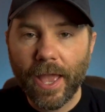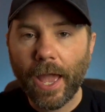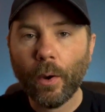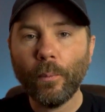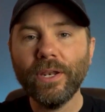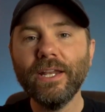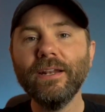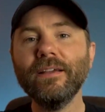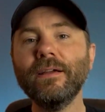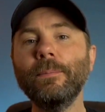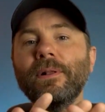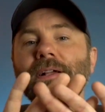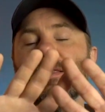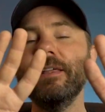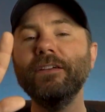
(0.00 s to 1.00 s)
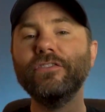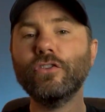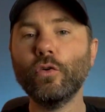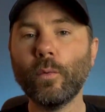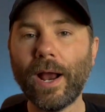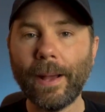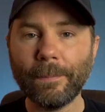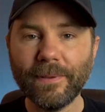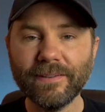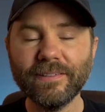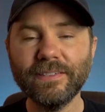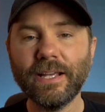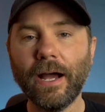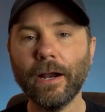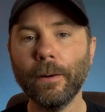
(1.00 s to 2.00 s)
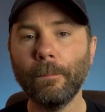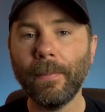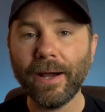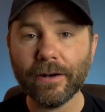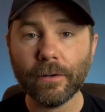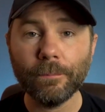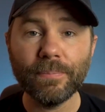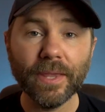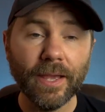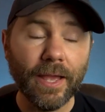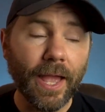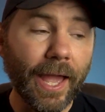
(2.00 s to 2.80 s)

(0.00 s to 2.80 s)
And we need to completely scrap this entire model